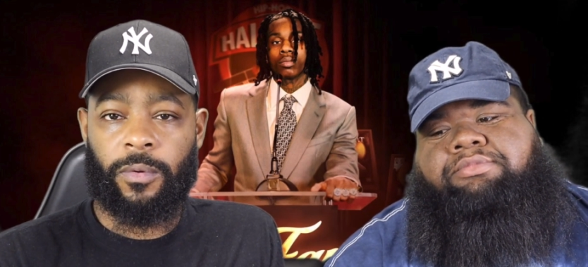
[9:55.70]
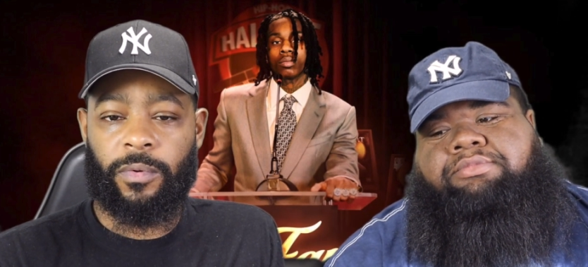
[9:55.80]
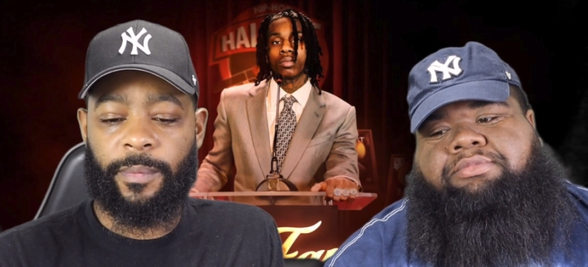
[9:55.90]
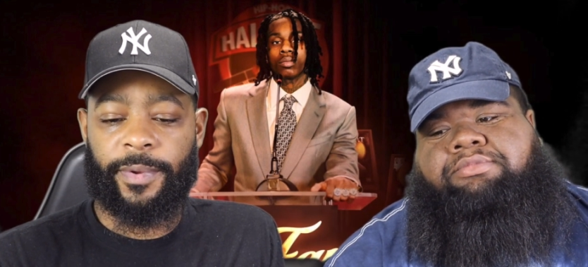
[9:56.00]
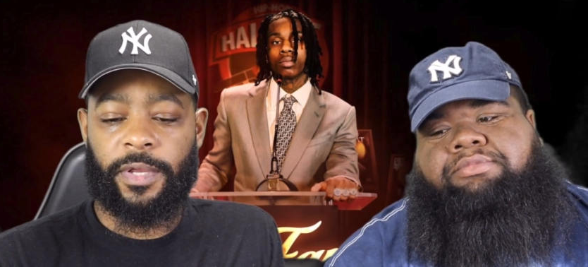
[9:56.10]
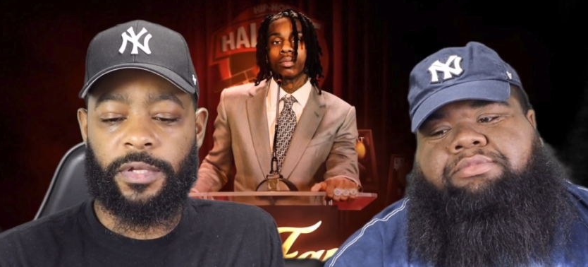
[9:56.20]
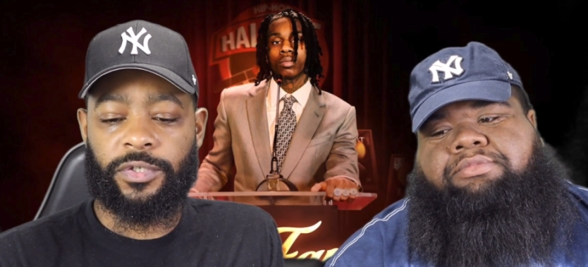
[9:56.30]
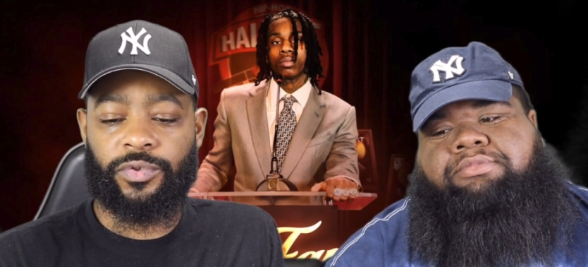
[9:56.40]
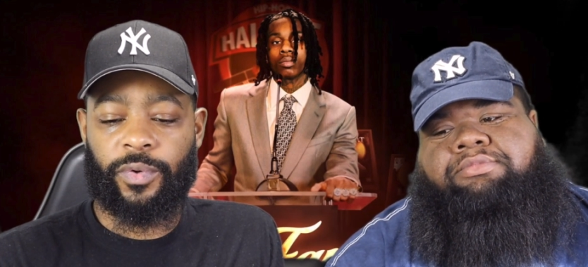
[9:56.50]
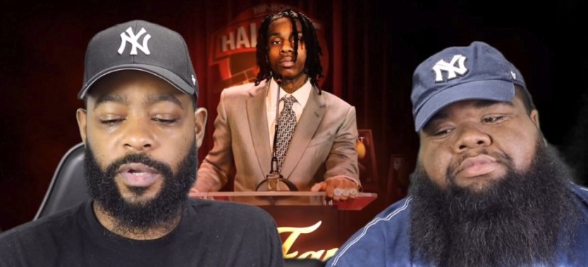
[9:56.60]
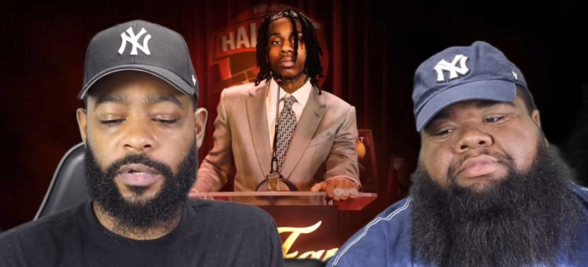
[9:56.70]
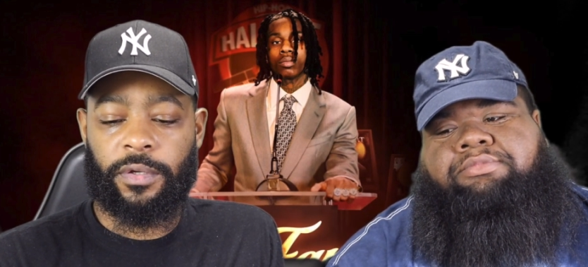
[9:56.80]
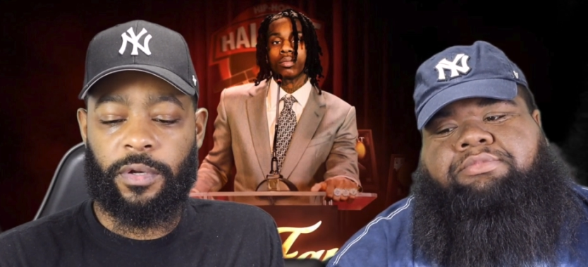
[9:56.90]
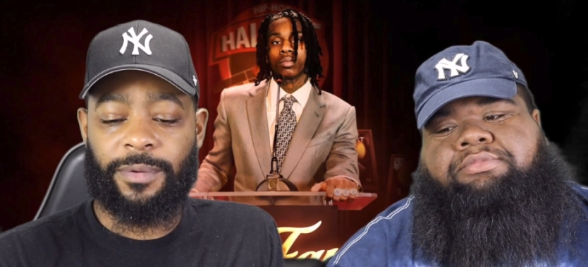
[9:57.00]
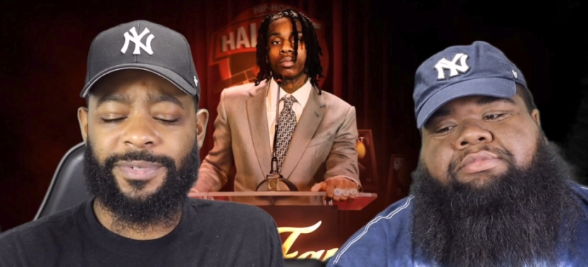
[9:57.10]
Speaker 1: I'm gonna get this joint.
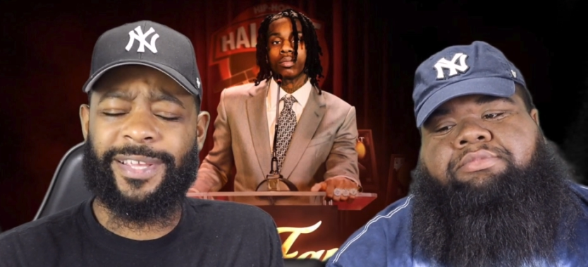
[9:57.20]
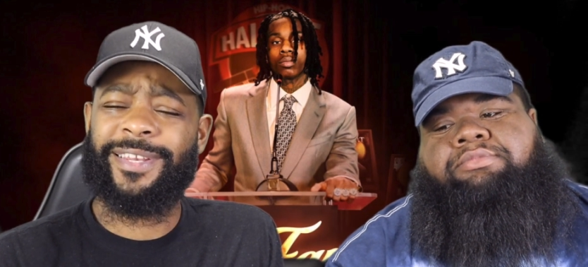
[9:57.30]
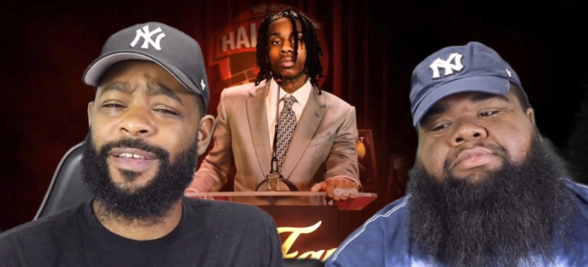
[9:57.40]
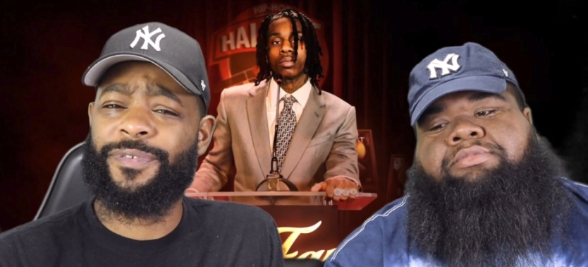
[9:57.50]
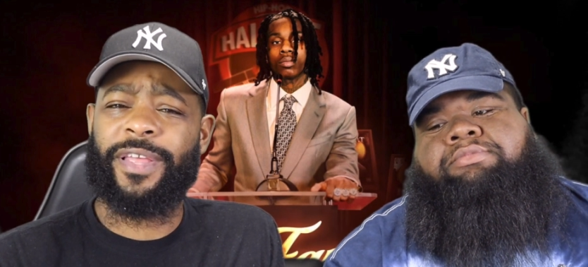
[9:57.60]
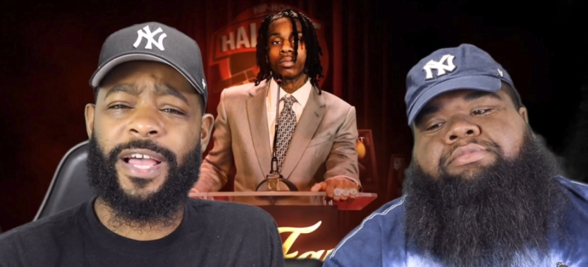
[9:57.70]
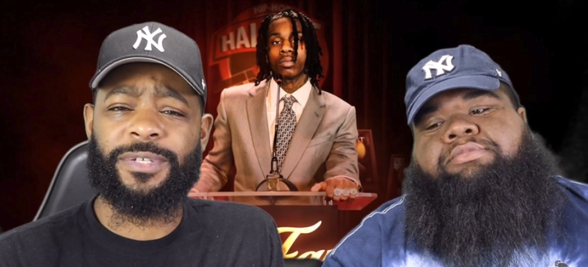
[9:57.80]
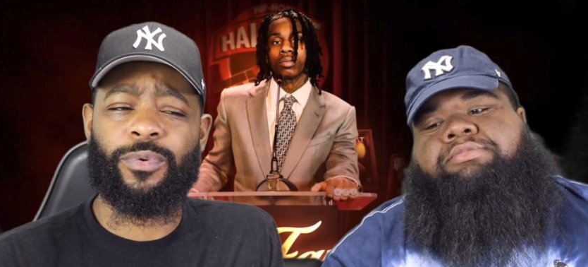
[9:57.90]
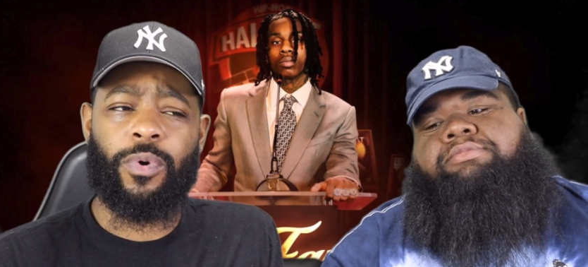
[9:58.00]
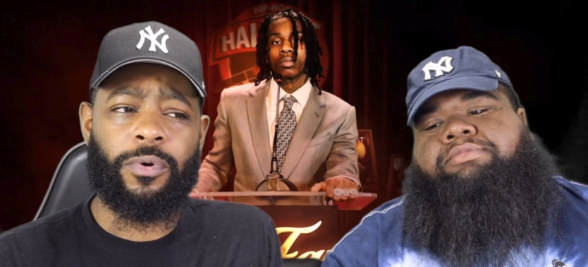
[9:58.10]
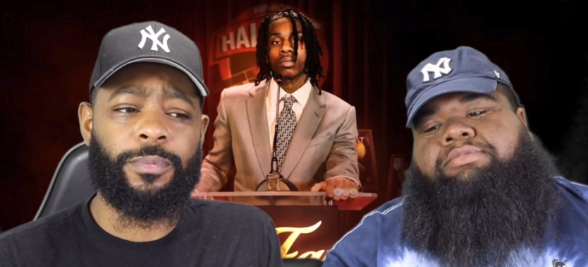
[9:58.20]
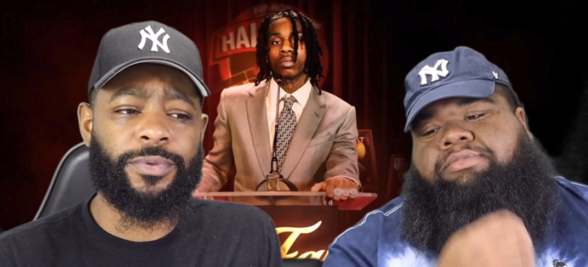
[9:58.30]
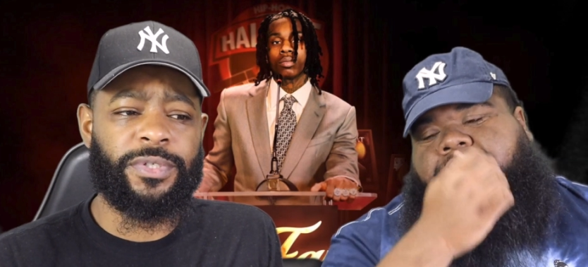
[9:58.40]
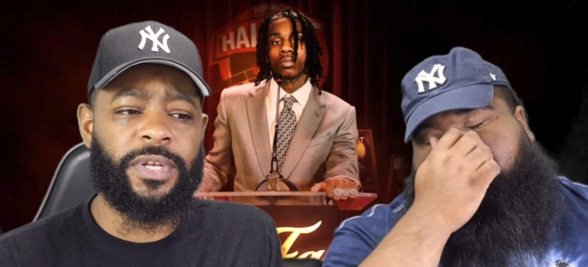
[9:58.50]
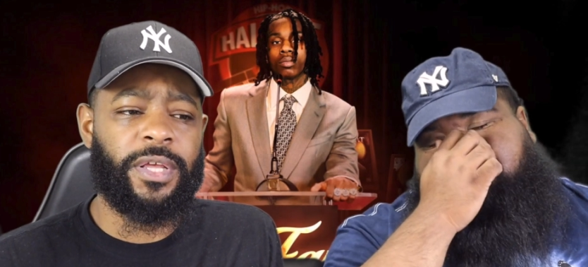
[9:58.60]
You know what I'm saying? He definitely has some
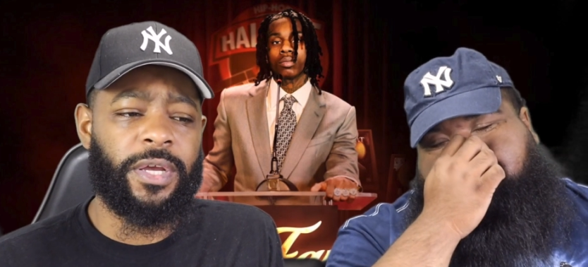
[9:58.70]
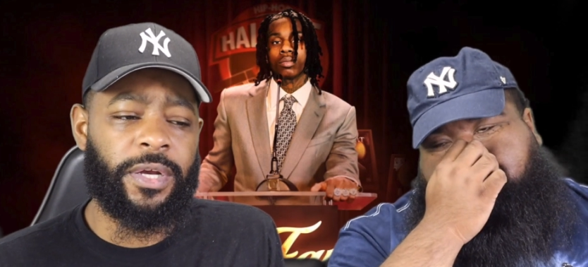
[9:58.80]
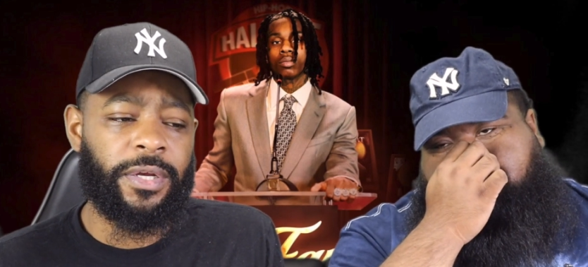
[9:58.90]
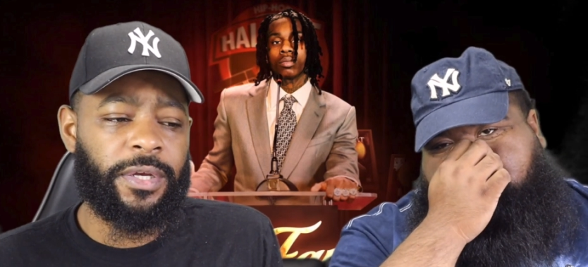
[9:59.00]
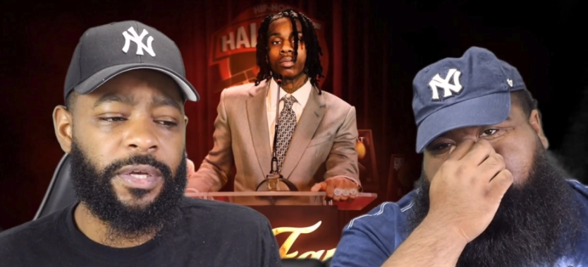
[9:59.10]
quotables in there.